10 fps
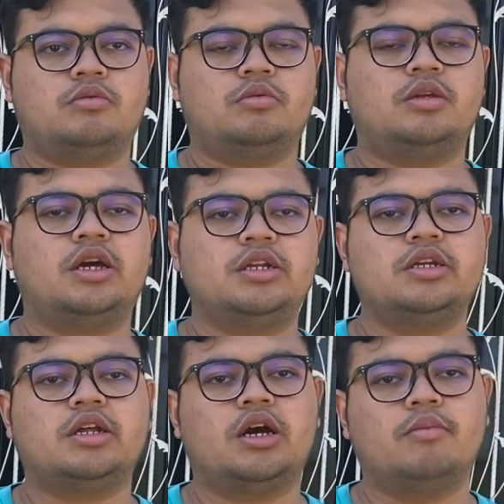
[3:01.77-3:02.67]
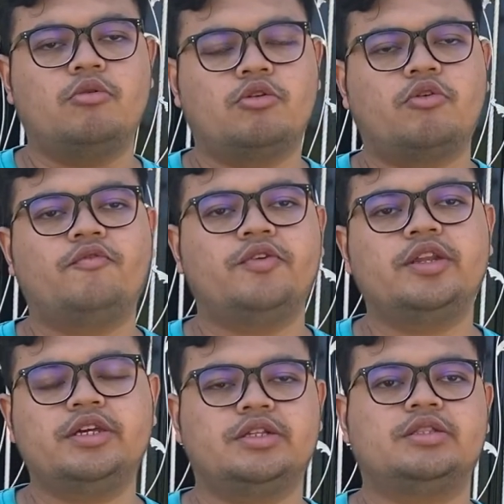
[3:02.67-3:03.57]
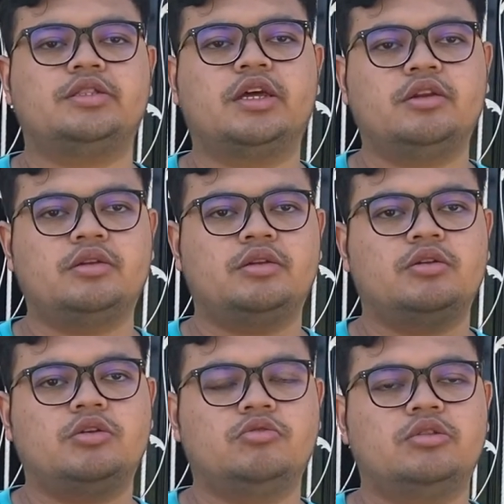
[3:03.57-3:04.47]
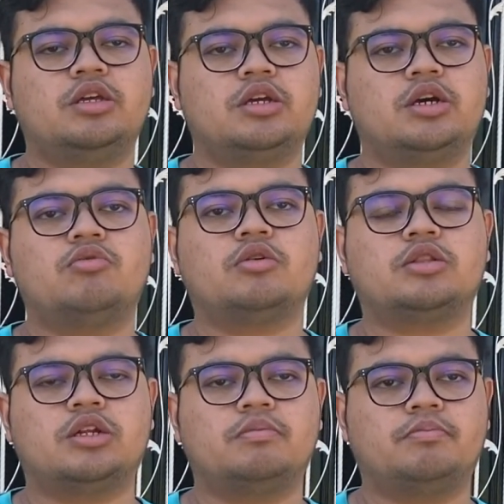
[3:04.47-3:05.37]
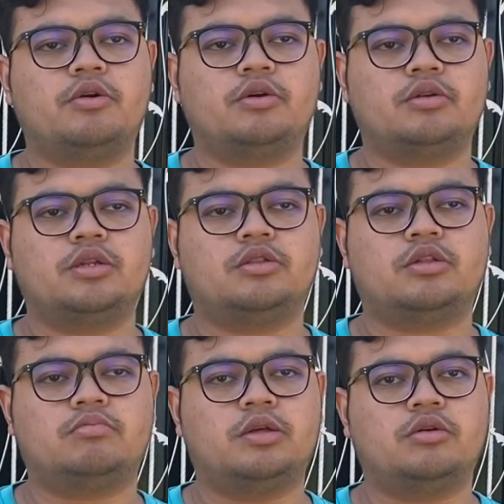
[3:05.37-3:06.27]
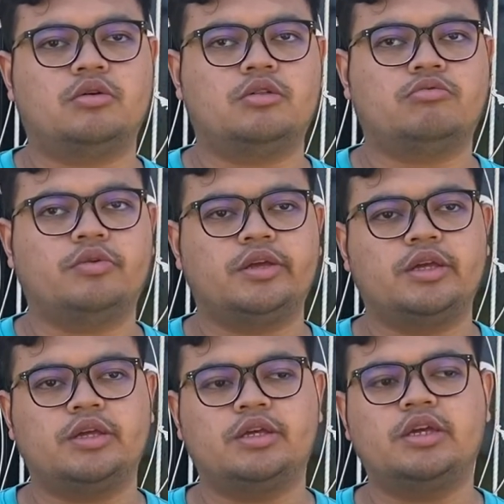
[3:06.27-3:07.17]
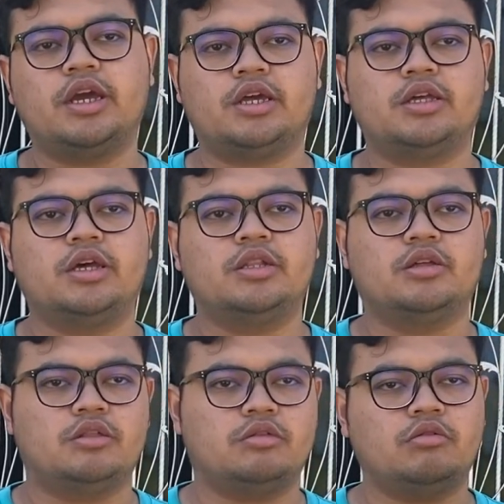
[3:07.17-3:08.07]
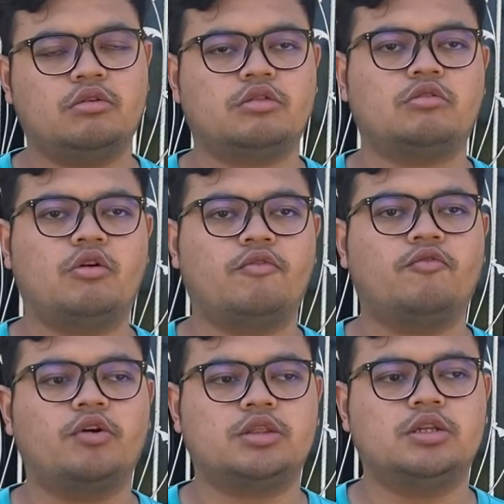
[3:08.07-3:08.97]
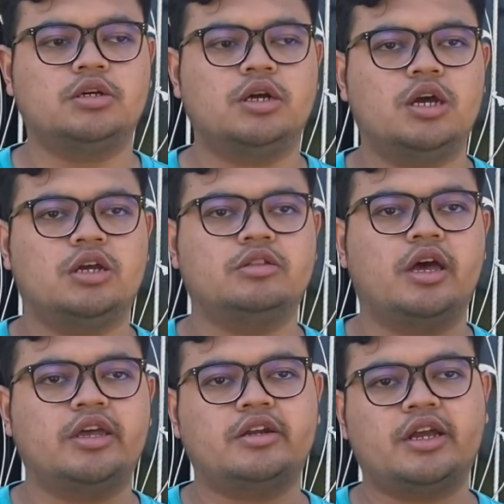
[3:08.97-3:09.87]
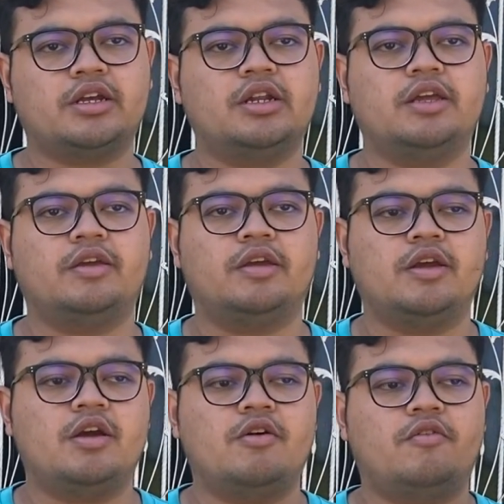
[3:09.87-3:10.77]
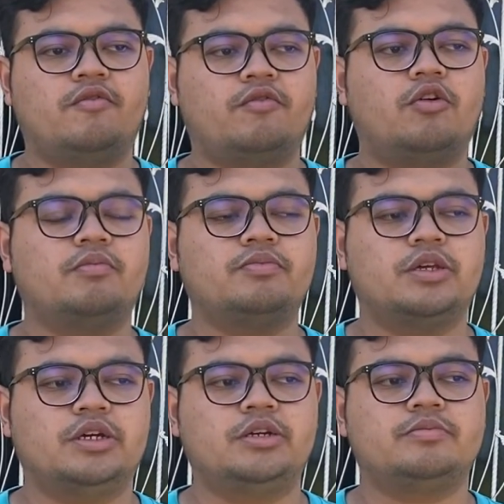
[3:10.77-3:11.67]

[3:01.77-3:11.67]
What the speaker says: garden are more convenient than using a watering pot. This is because we get the source of water directly from the